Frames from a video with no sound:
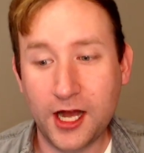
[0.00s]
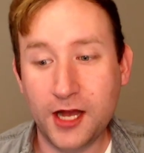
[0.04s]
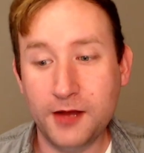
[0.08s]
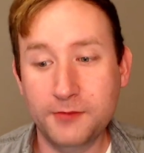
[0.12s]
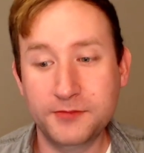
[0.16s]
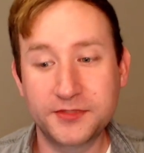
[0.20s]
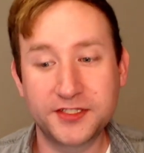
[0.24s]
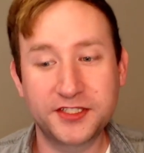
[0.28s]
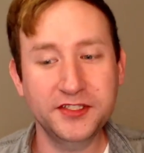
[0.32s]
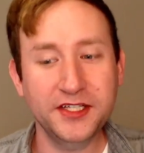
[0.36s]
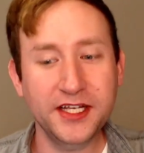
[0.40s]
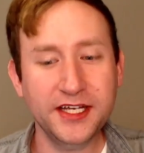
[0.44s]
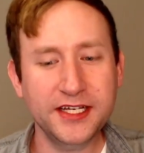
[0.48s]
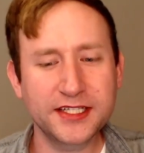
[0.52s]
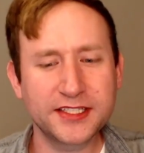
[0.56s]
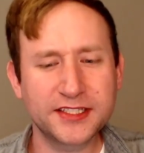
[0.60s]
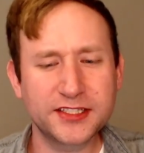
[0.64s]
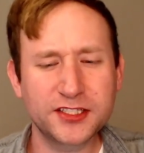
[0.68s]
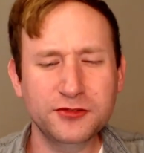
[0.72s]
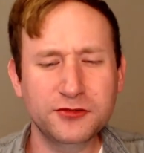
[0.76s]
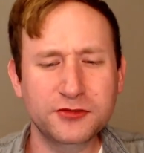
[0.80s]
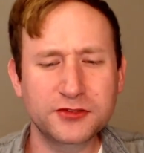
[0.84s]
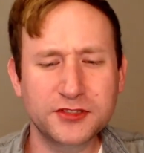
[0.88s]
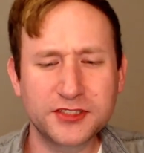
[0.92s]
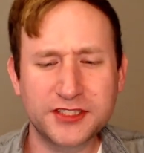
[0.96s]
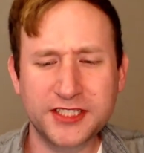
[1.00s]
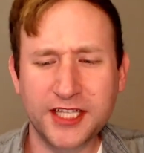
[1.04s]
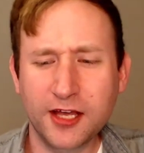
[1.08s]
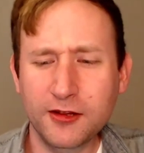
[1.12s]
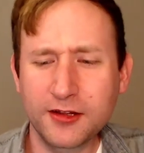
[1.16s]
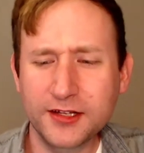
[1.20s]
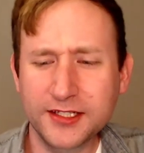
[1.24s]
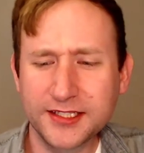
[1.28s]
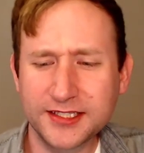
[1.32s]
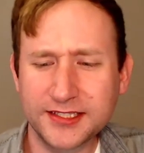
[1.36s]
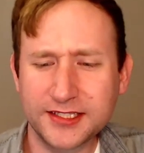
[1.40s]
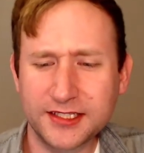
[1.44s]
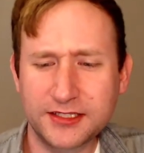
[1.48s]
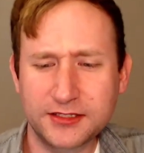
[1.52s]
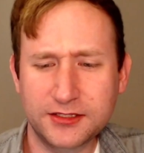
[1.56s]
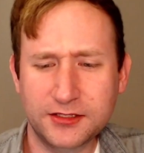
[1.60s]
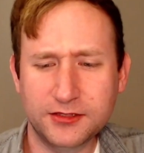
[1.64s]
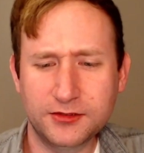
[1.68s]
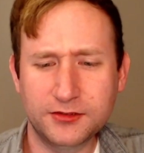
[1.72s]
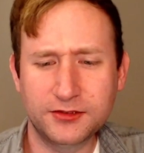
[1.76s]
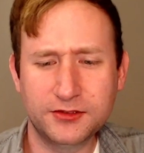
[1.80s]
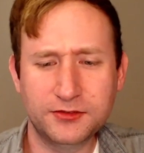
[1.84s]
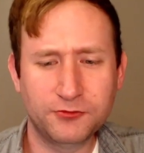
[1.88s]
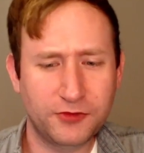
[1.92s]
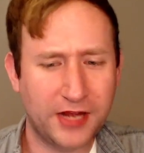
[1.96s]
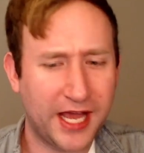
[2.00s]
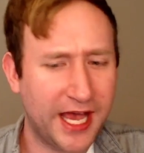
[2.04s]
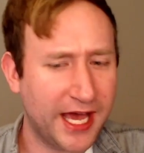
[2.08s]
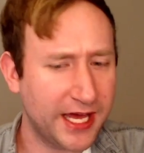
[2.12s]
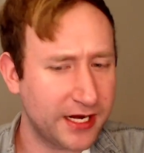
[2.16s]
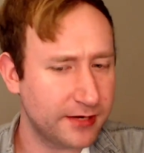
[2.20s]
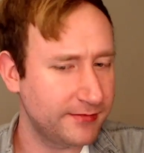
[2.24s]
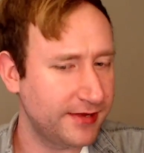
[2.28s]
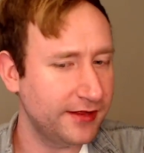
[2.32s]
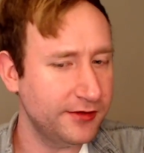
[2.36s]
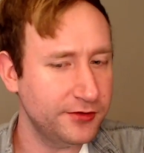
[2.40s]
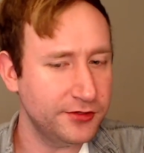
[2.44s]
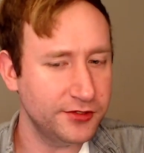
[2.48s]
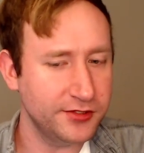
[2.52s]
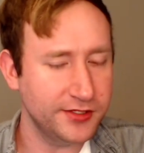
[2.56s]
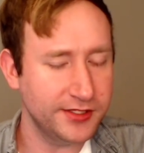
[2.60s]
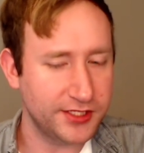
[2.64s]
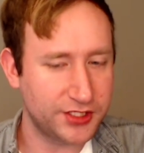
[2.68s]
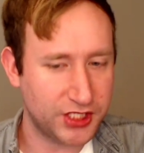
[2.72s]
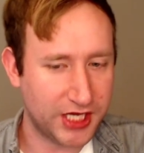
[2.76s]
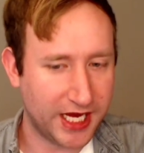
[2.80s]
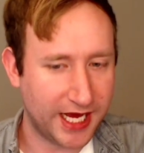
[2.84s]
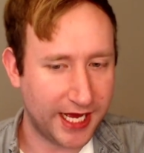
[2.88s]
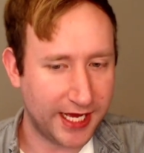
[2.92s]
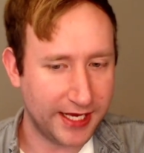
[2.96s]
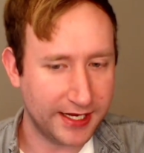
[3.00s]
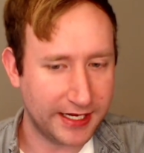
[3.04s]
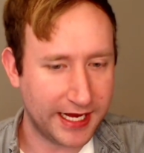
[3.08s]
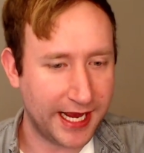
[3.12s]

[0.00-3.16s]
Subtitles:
So tell us, Adam, now that you're in the chat,